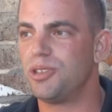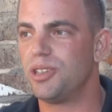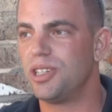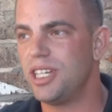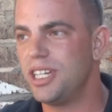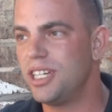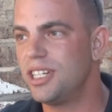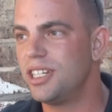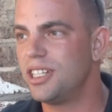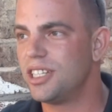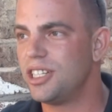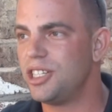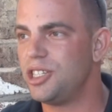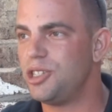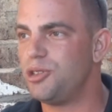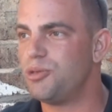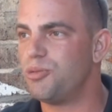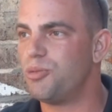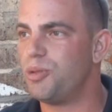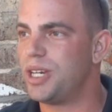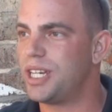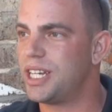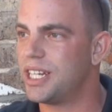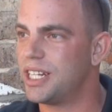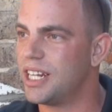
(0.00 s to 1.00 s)
legally
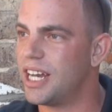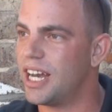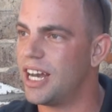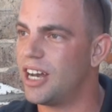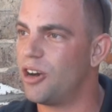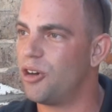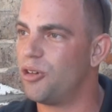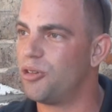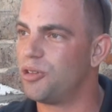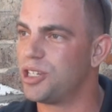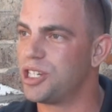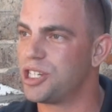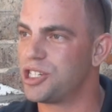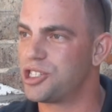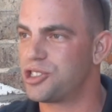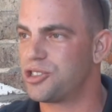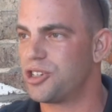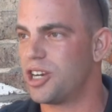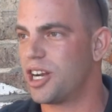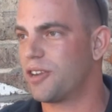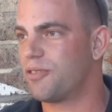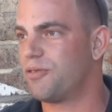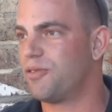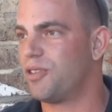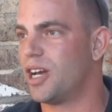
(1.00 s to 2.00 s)
we cannot only
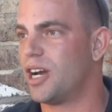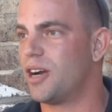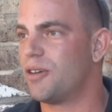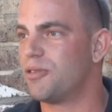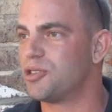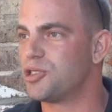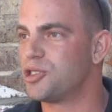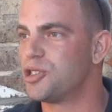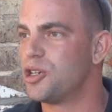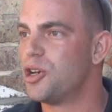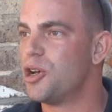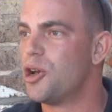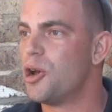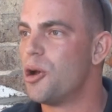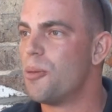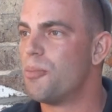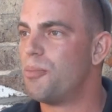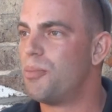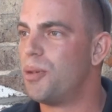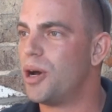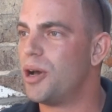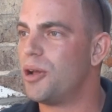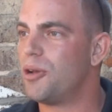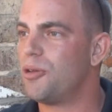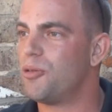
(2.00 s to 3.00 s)
extract flowers,
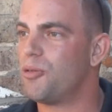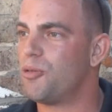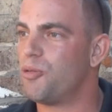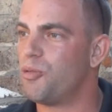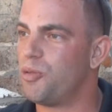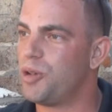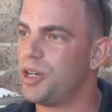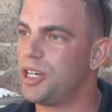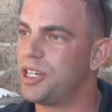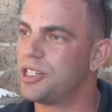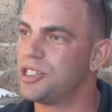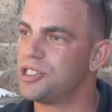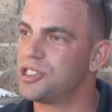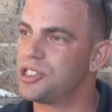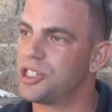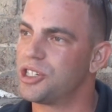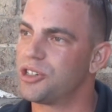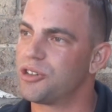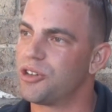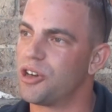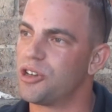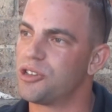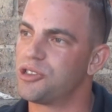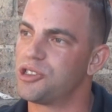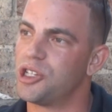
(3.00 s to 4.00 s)
but we
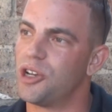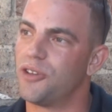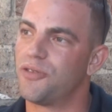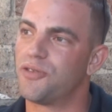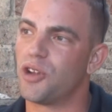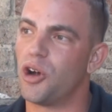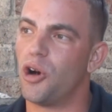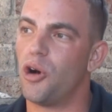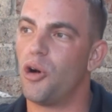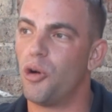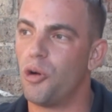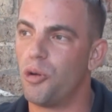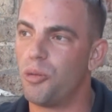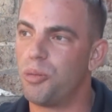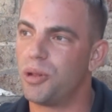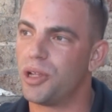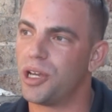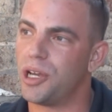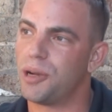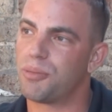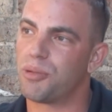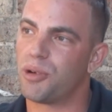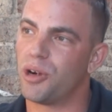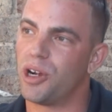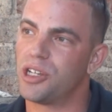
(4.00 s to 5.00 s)
consider ourselves a whole
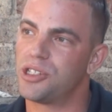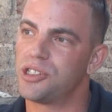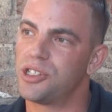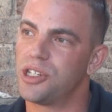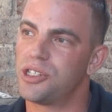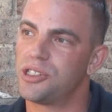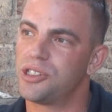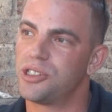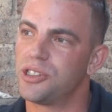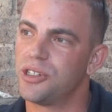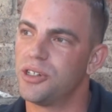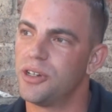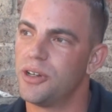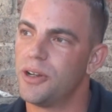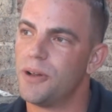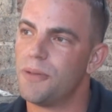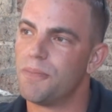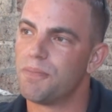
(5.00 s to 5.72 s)
plant processor.